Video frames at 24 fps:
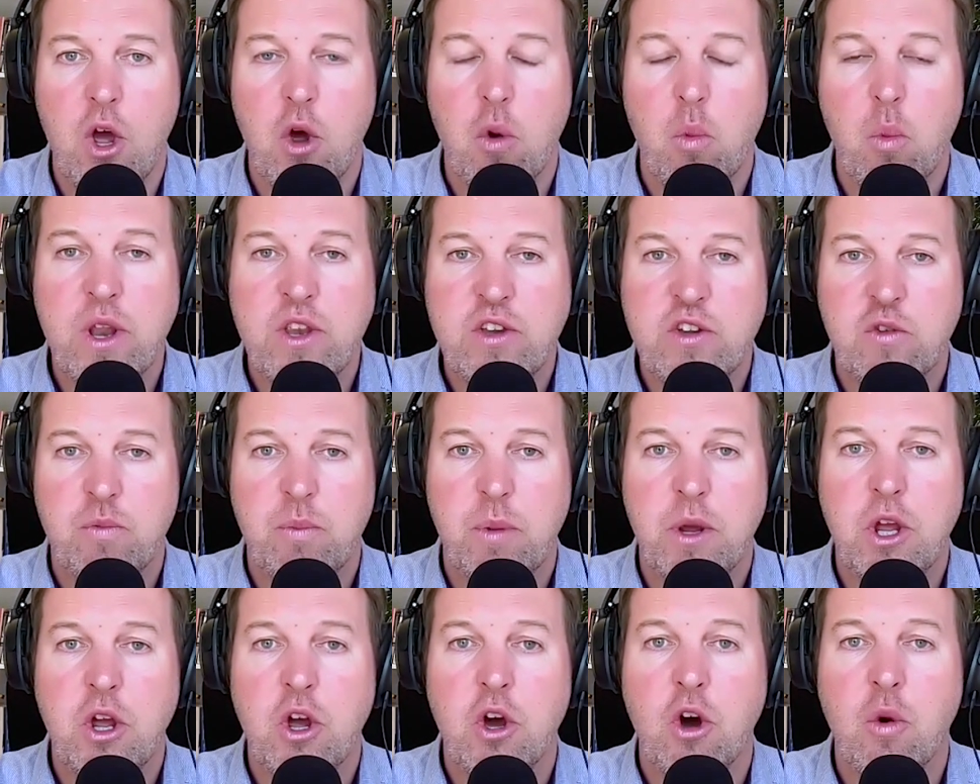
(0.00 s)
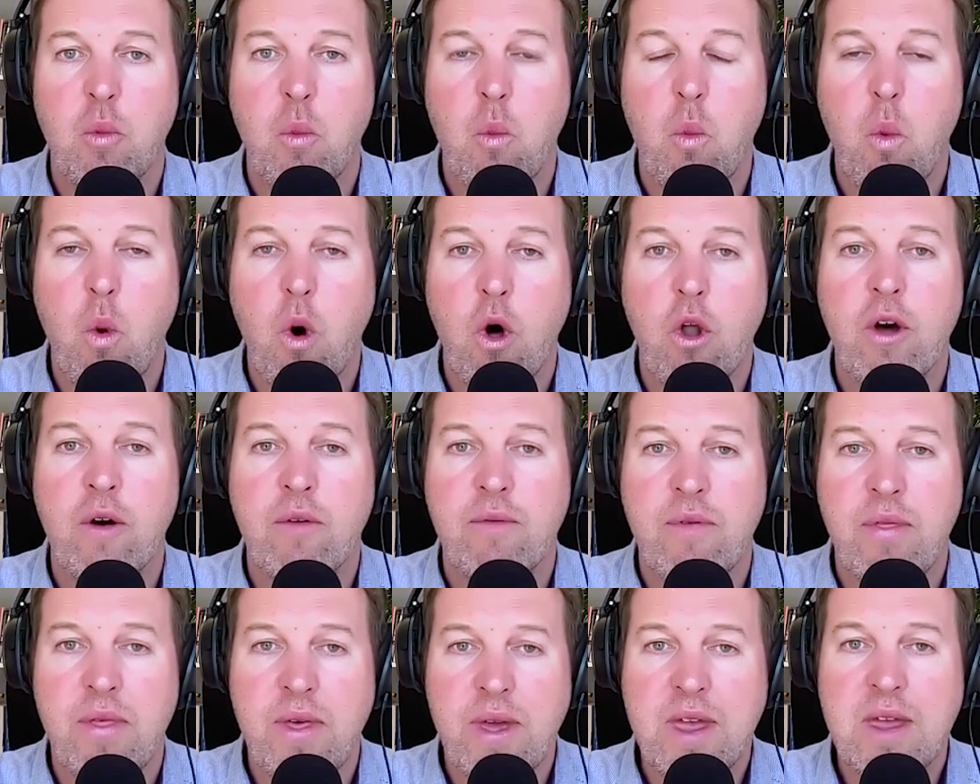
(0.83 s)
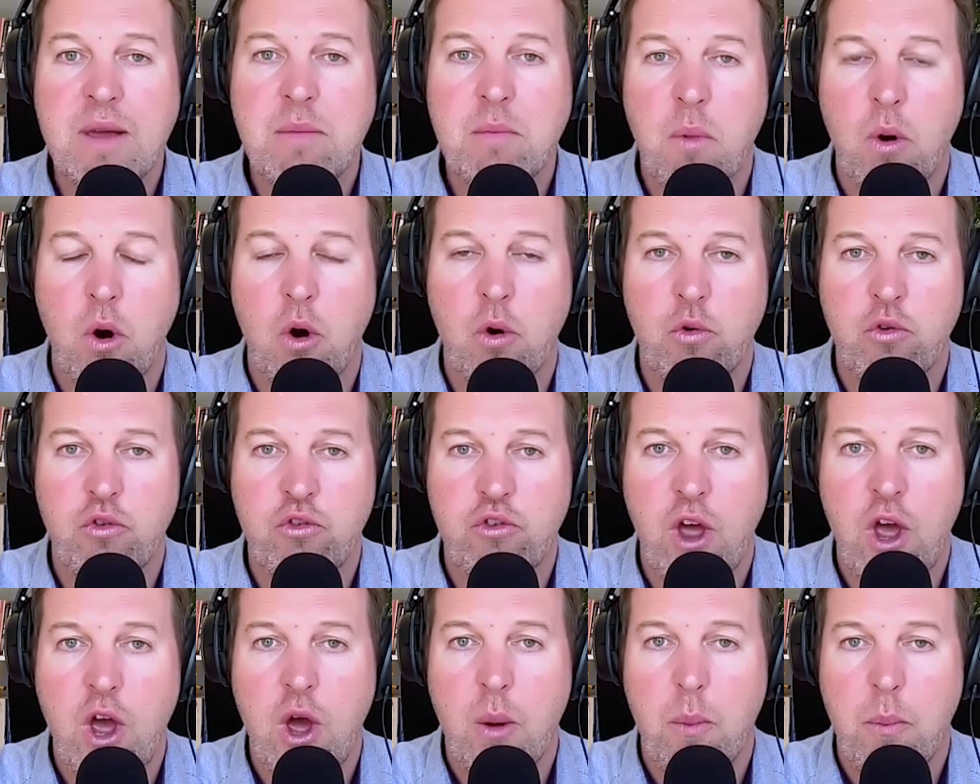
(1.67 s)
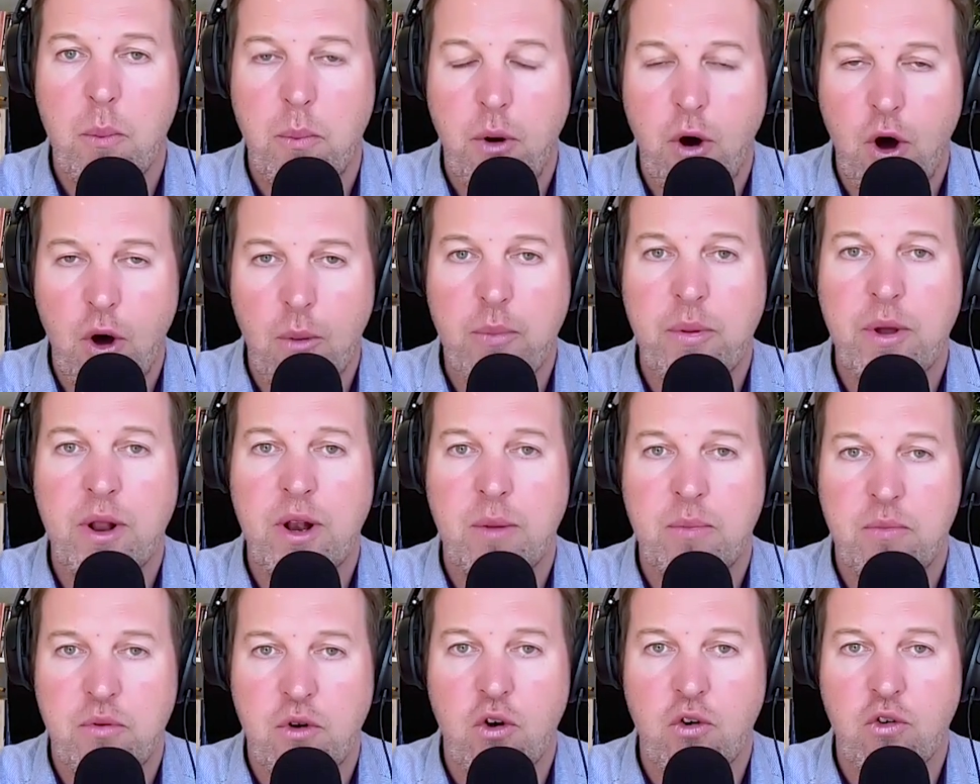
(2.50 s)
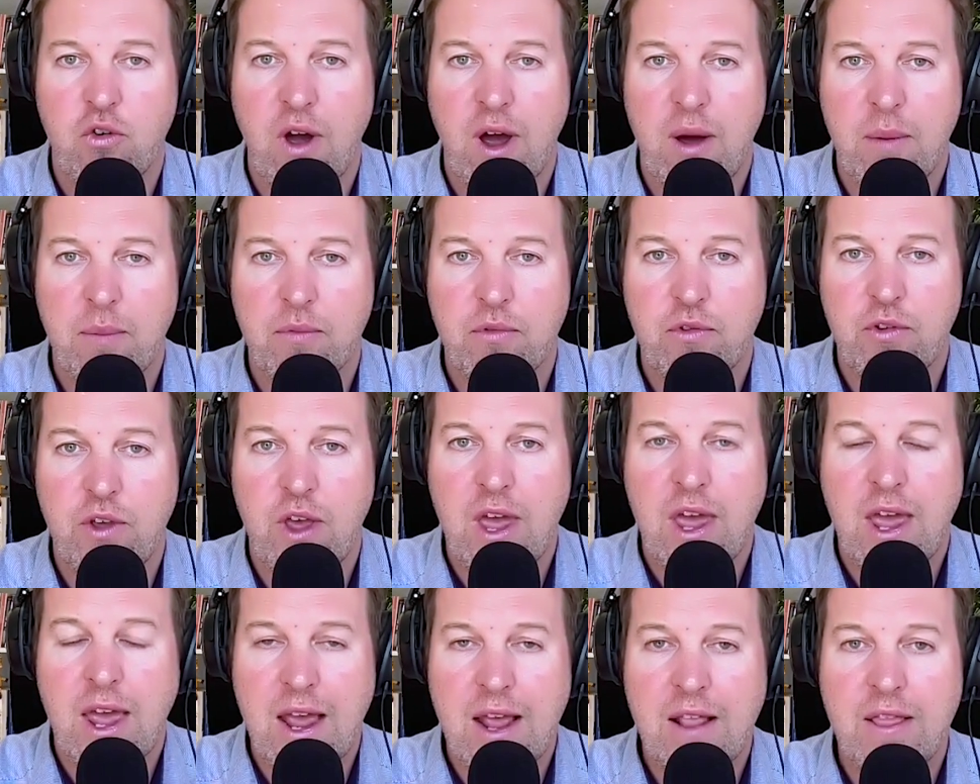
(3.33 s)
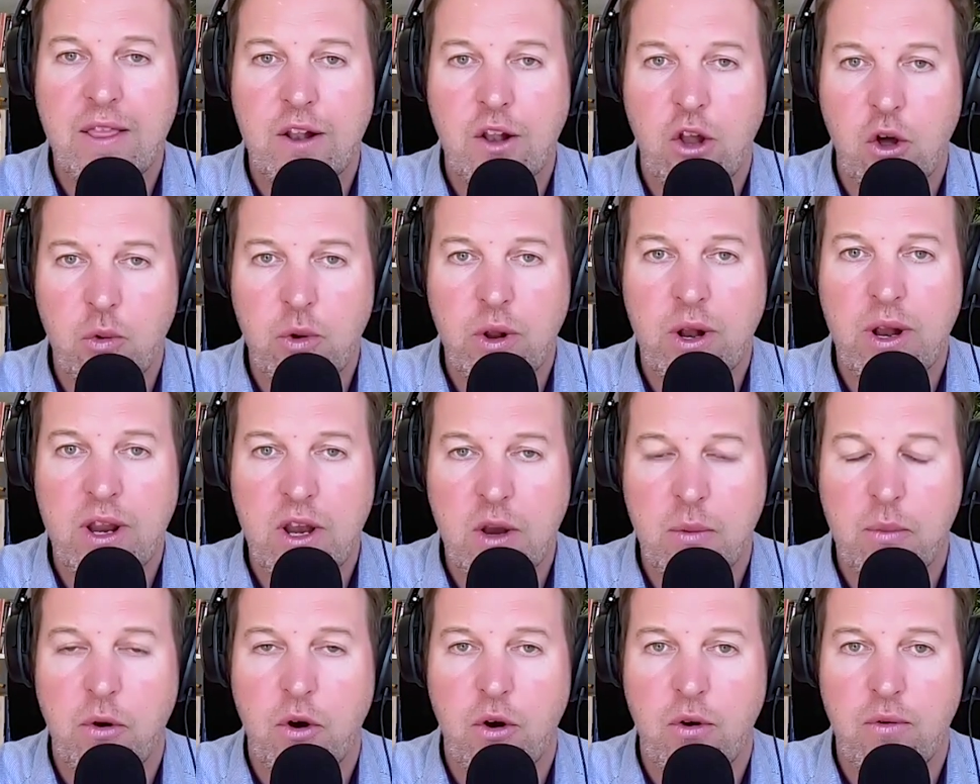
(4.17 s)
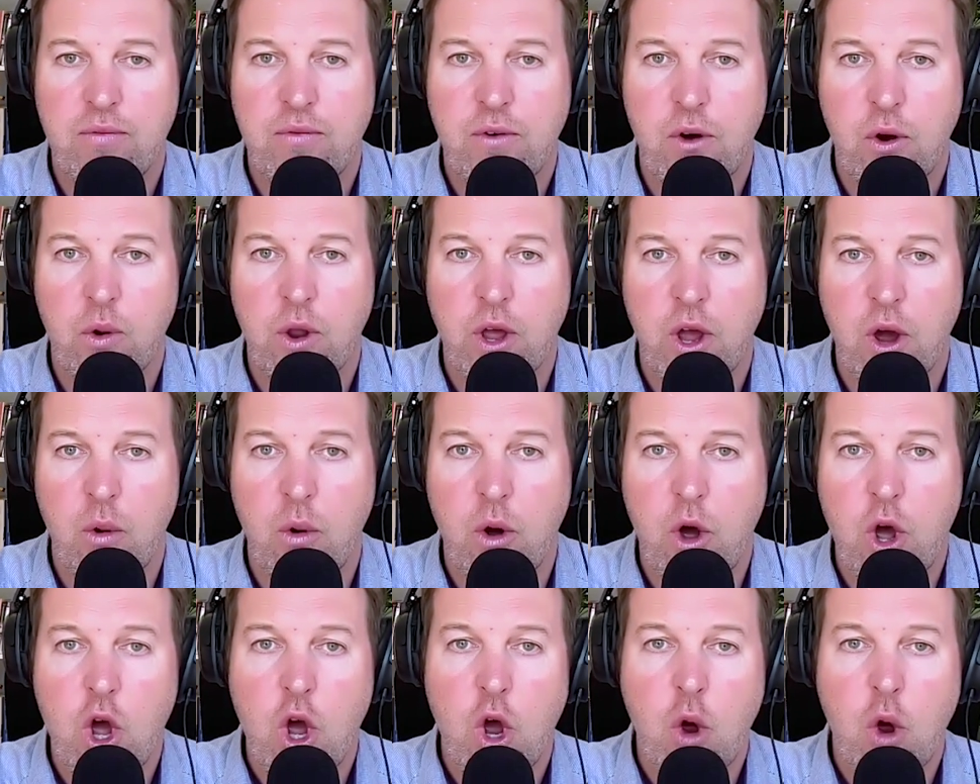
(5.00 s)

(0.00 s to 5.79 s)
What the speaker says: which has become one of the most popular programs in the Lonely Leader portfolio.